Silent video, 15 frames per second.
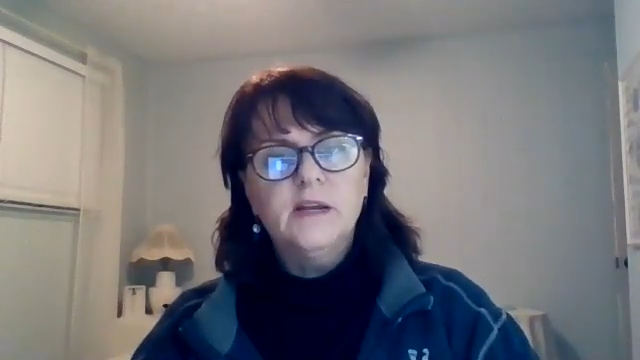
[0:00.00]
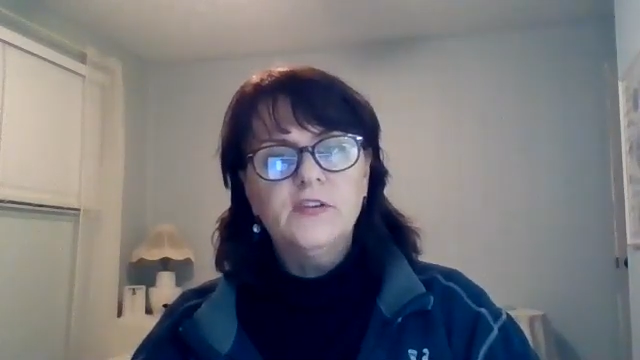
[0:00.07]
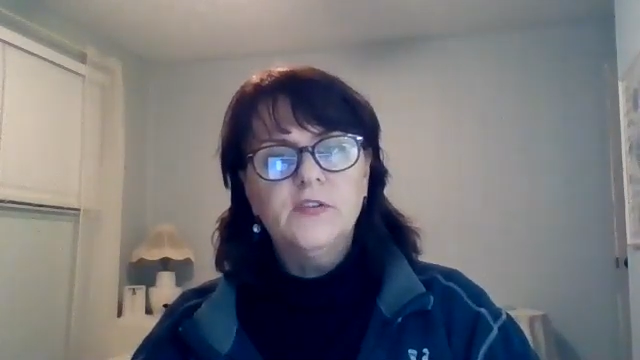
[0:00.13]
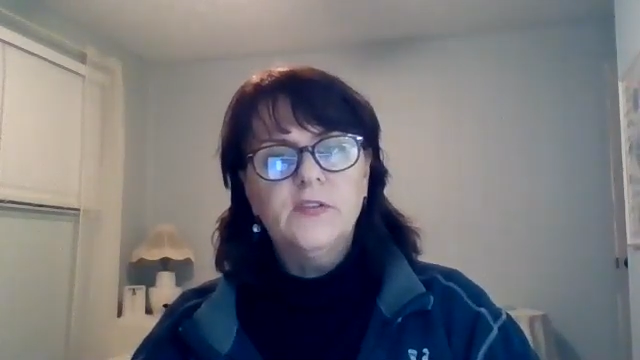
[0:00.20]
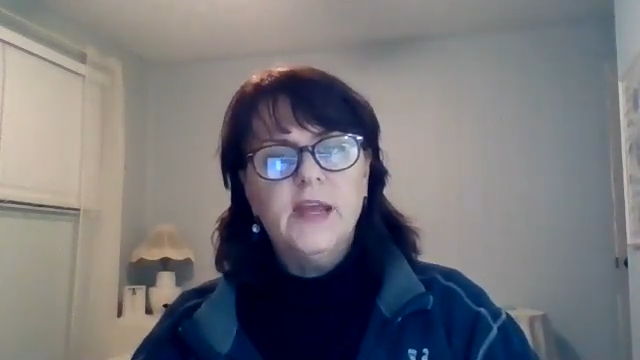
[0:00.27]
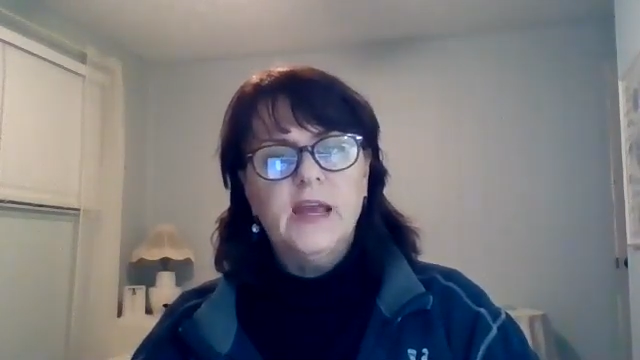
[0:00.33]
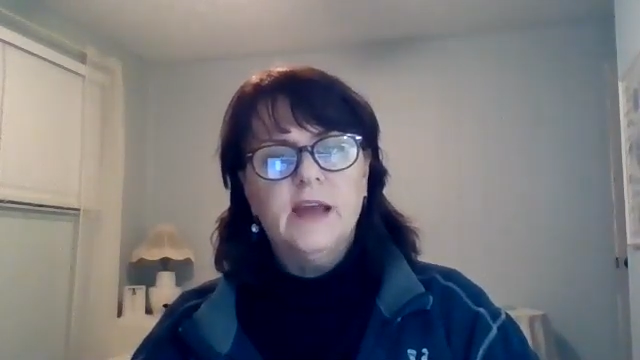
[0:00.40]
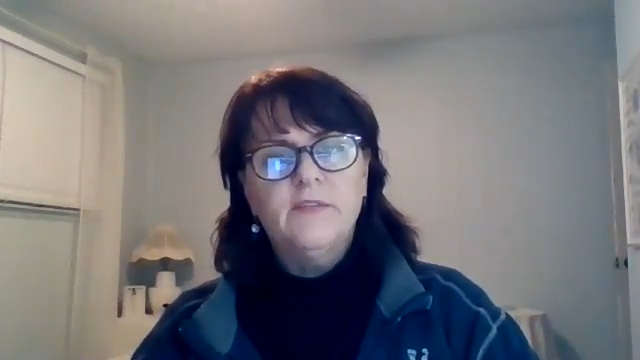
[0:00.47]
Do
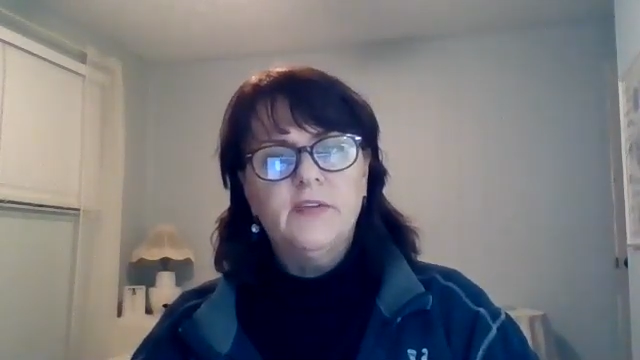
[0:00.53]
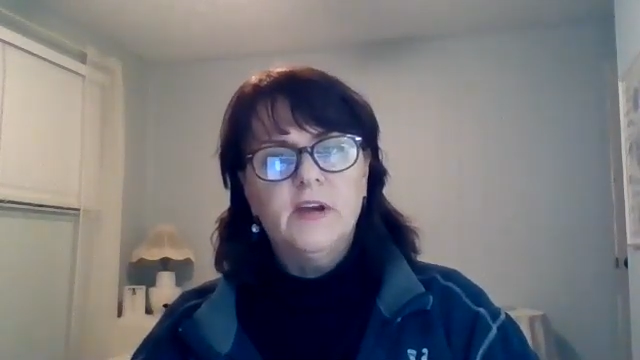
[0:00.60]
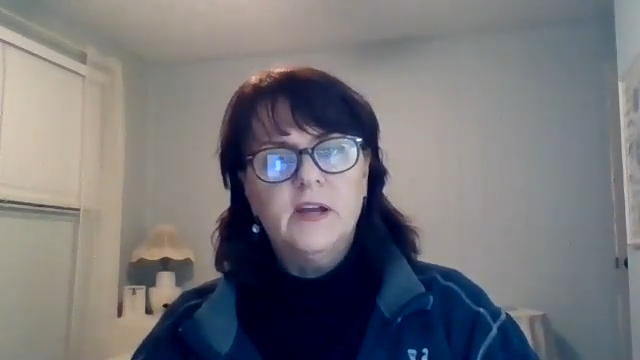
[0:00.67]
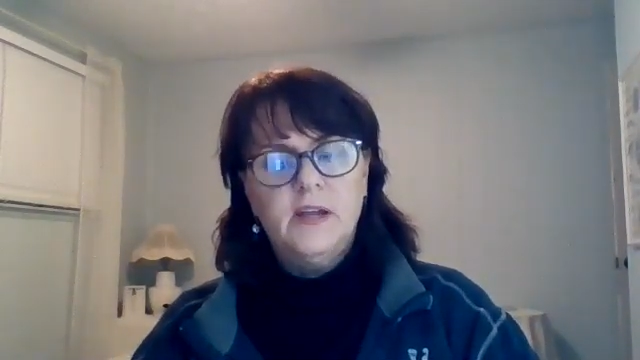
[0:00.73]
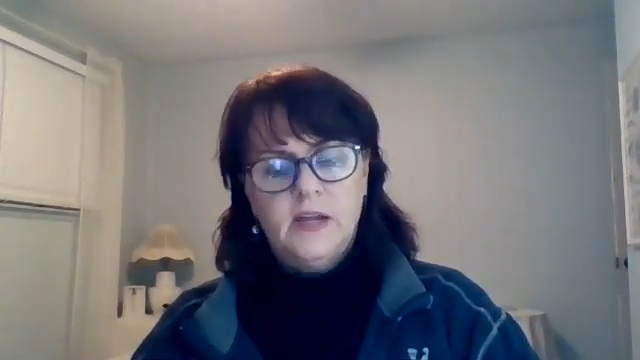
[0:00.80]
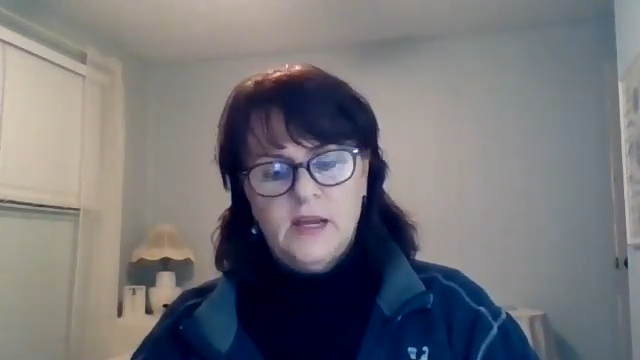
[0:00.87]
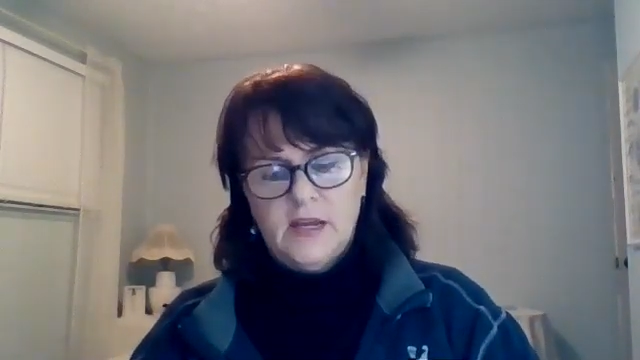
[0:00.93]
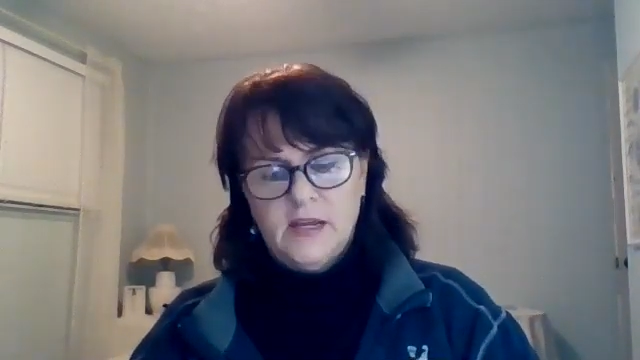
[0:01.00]
they have
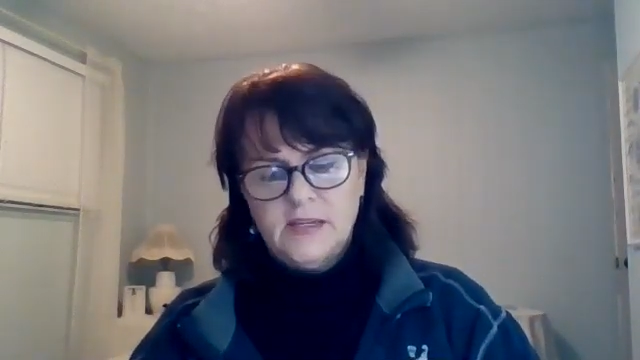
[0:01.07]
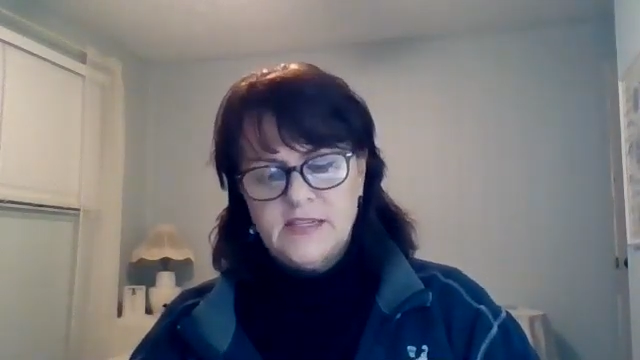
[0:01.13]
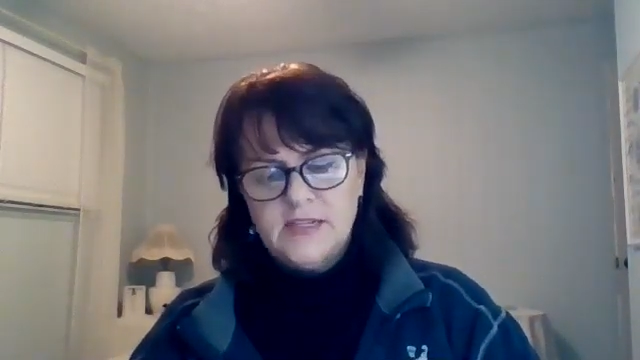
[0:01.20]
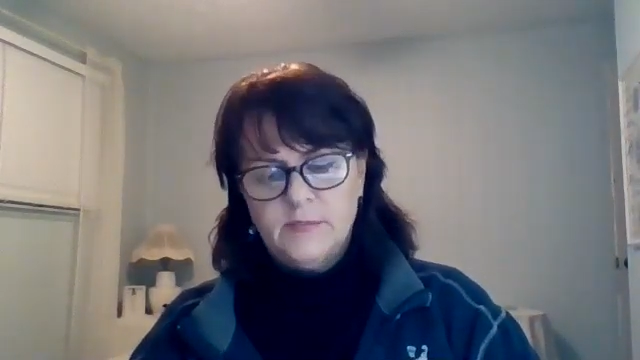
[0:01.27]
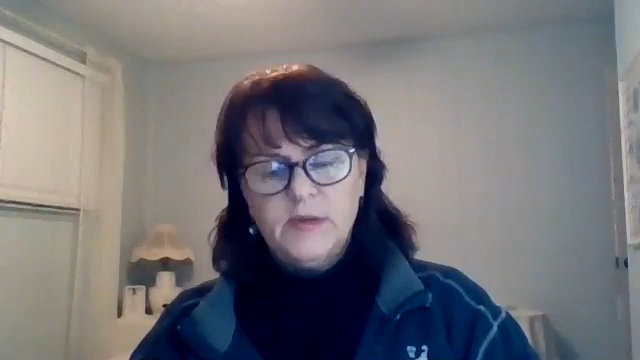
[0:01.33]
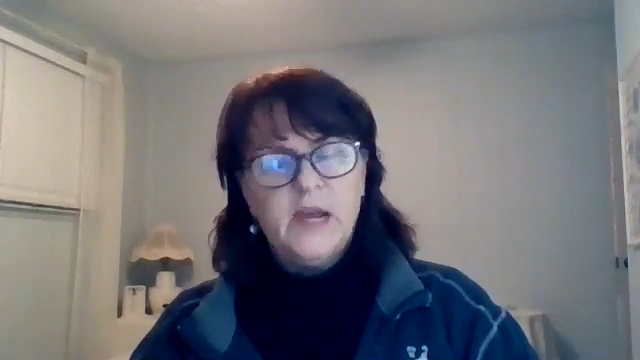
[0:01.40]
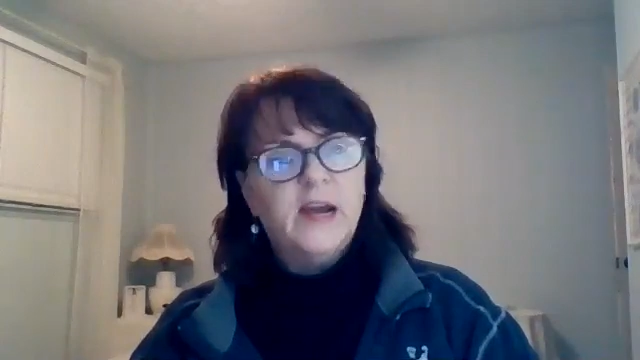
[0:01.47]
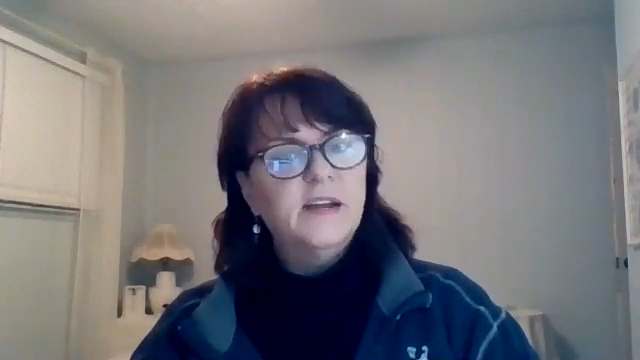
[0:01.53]
some